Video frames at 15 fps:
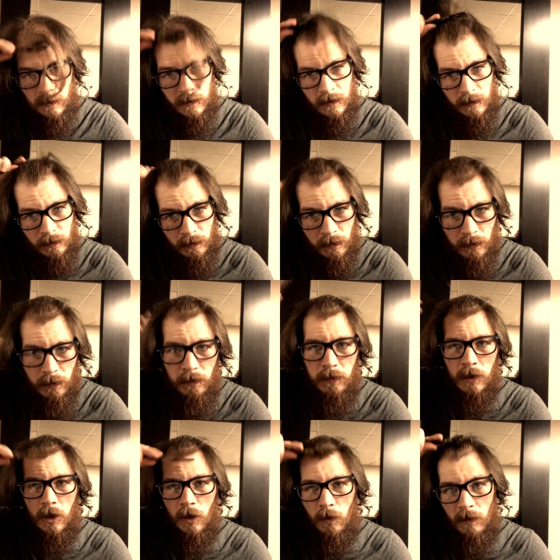Just
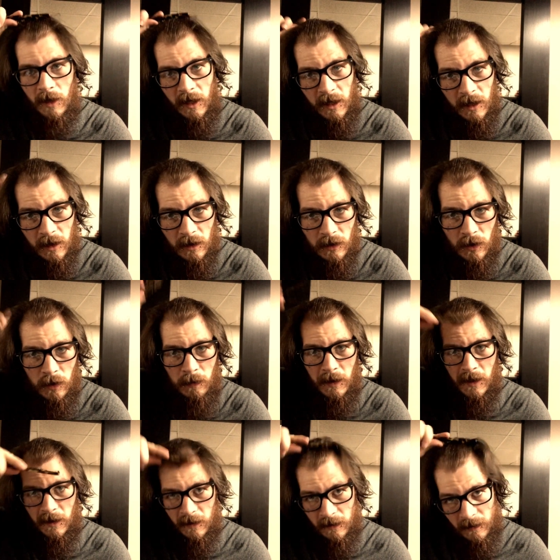comb my hair a little
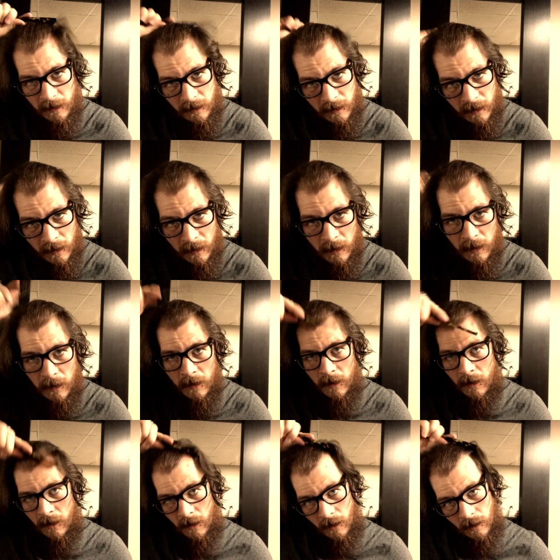bit.
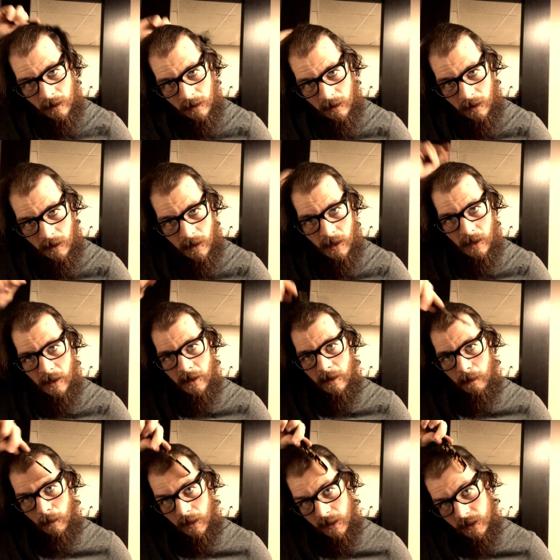Oh,
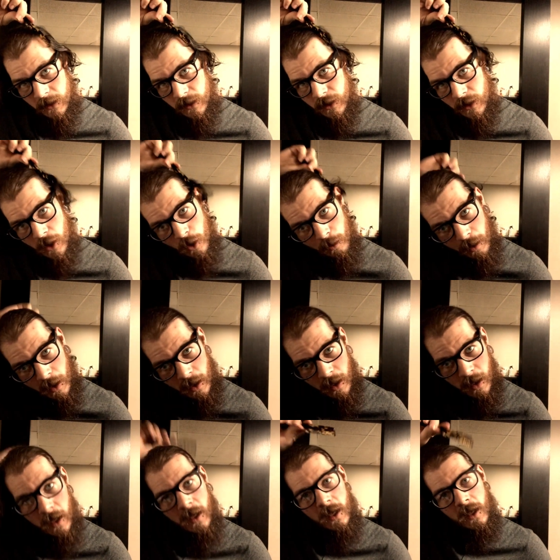amazing soap.
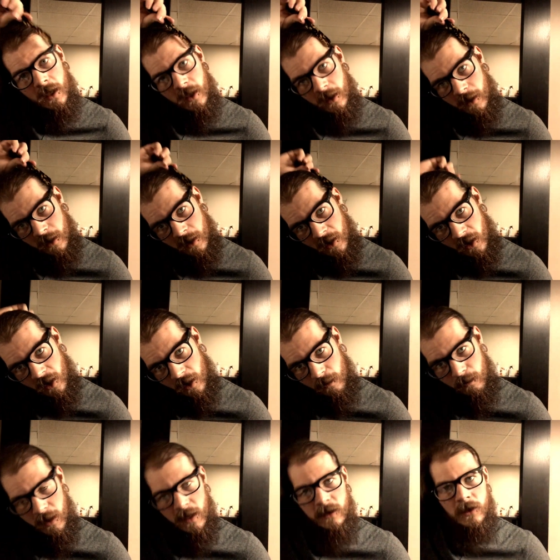
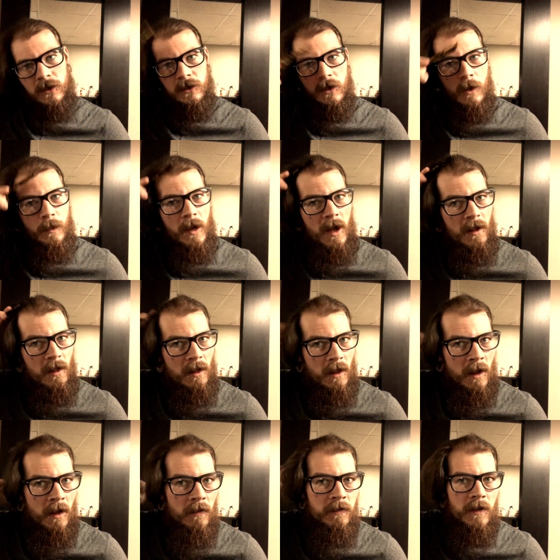Amazing soap. I
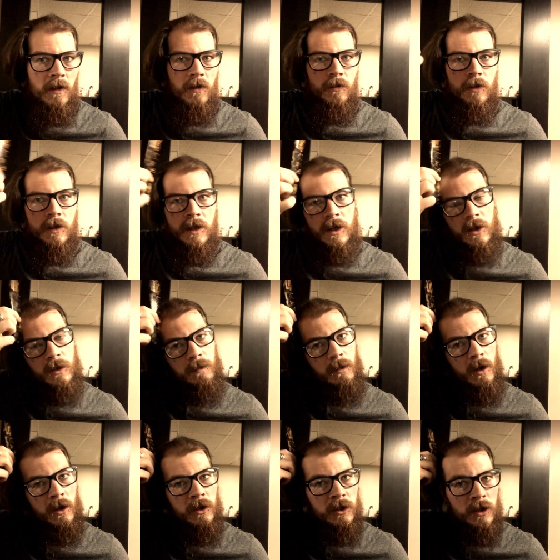love a really good
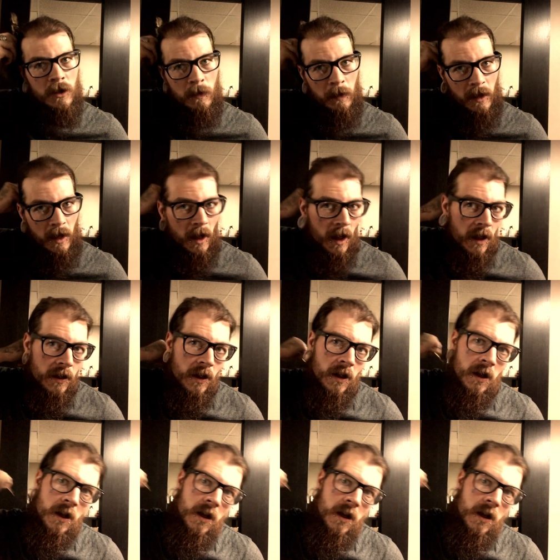bar soap, and